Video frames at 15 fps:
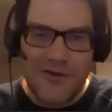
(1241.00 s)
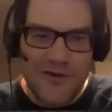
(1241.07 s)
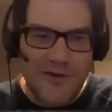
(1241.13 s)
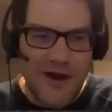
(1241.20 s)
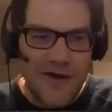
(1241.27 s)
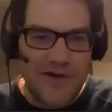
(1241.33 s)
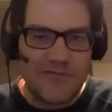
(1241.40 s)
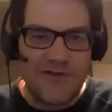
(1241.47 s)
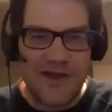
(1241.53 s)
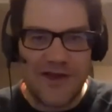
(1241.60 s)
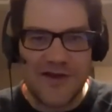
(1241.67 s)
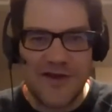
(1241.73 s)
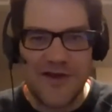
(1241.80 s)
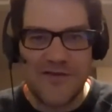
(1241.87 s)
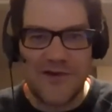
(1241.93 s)
you're out of
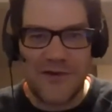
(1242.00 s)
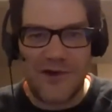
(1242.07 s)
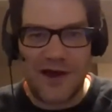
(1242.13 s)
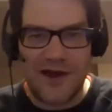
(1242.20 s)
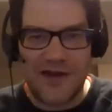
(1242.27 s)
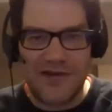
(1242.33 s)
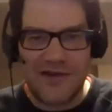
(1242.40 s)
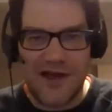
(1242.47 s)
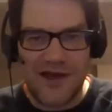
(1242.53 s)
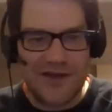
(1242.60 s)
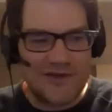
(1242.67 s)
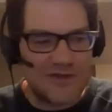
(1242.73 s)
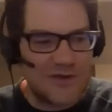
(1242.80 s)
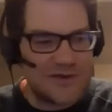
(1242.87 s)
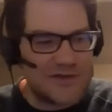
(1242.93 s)
Vancouver, right?
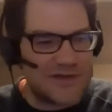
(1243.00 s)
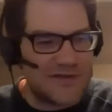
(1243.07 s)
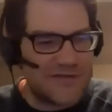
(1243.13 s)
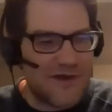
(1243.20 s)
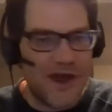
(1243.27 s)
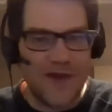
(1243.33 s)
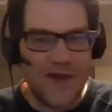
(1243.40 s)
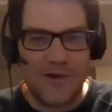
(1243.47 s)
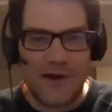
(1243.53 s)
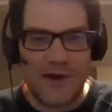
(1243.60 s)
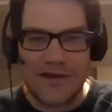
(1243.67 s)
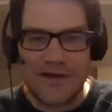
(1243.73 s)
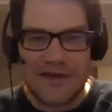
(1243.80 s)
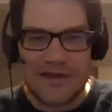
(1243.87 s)
Joseph Heinrich